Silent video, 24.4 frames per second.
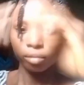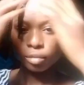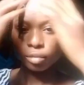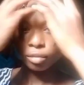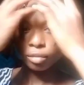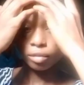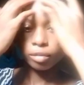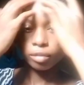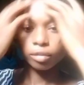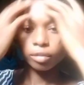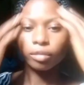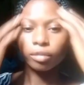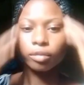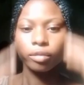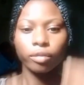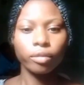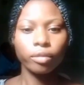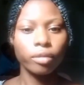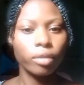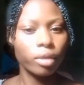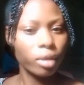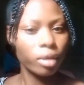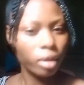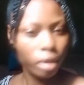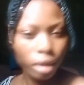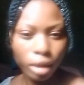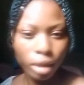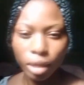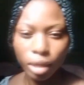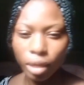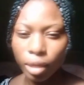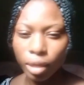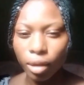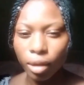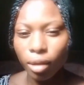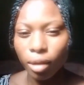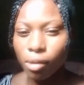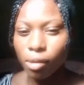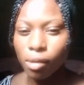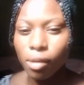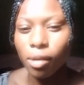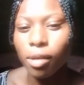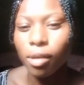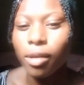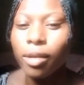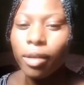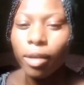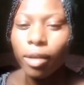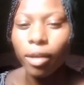And then it's looking shorter
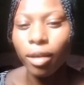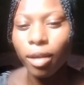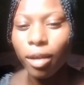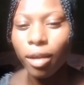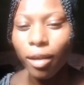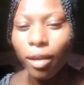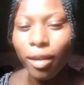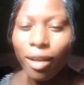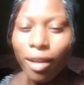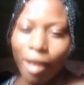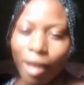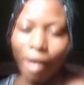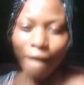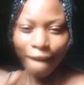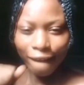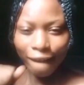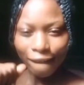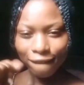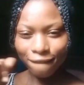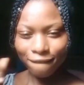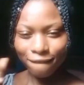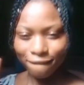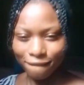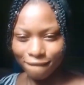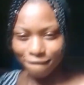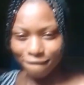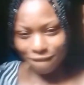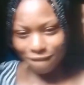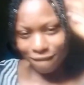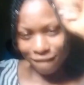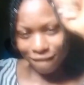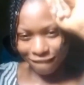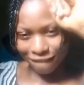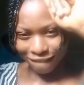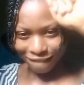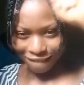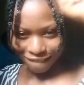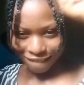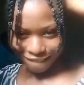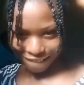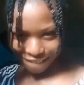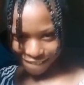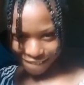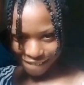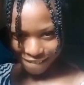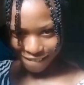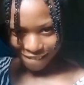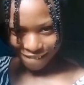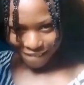and finer. And I was just so happy
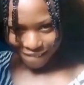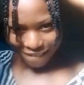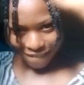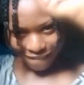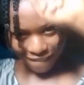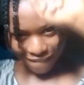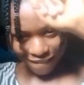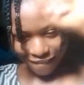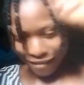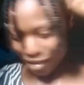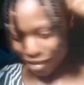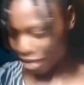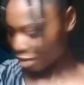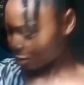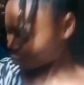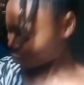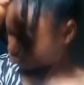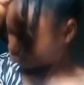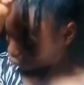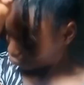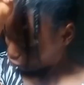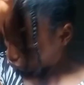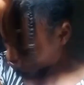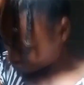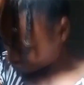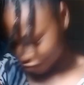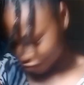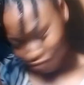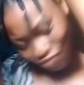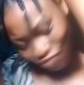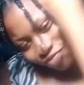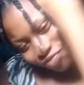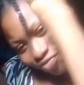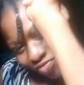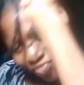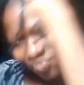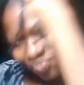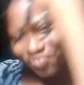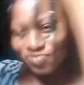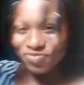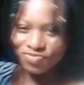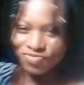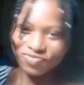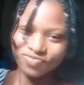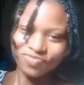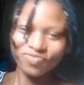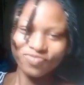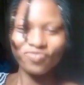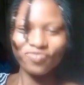that I achieved what I wanted here.
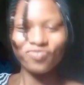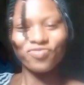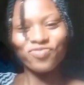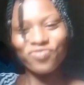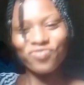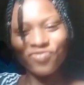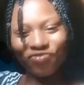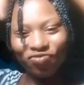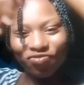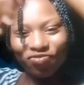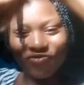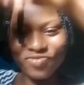You